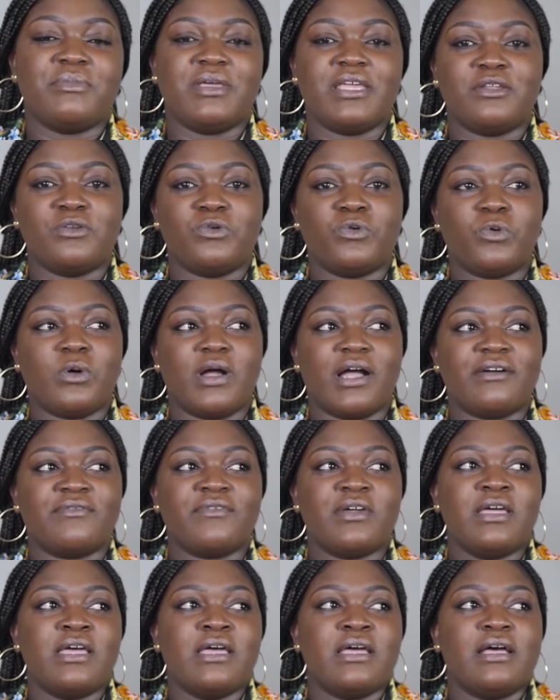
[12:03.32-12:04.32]
men who have
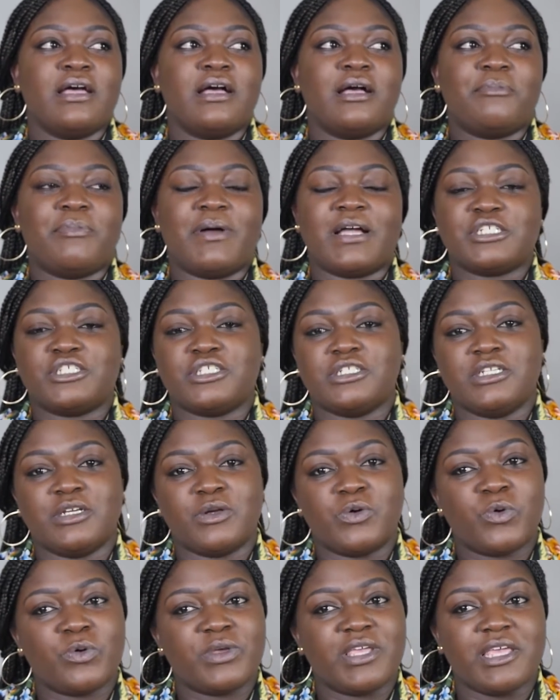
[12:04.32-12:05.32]
a passion in
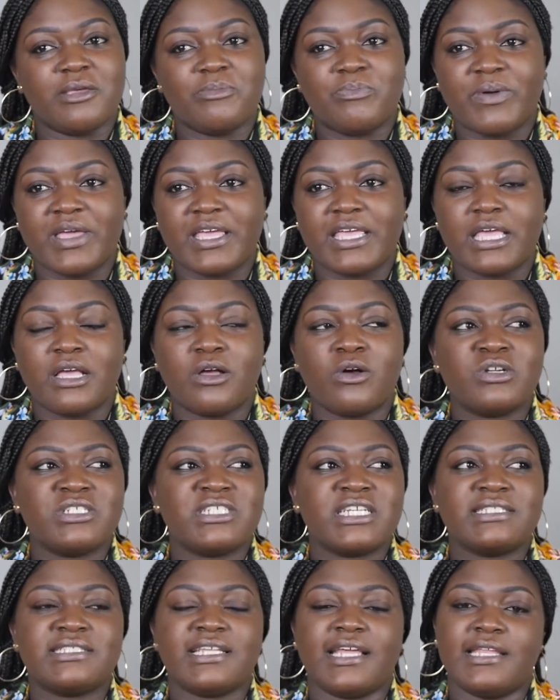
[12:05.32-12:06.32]
cooking, baking, or
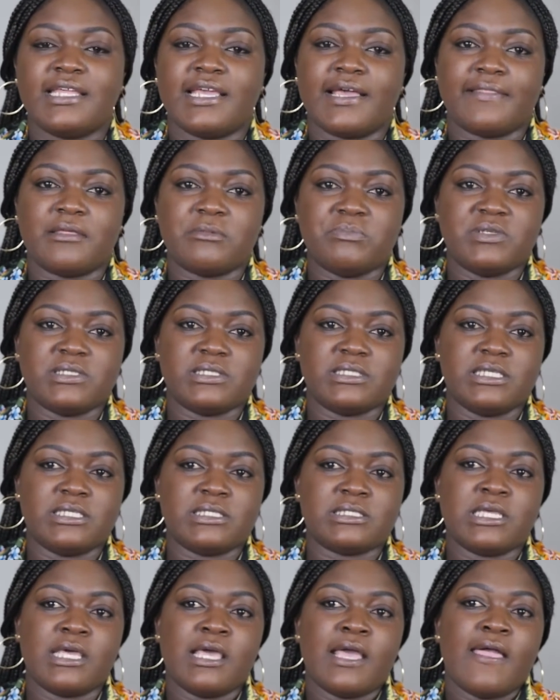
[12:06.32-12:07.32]
just any other business,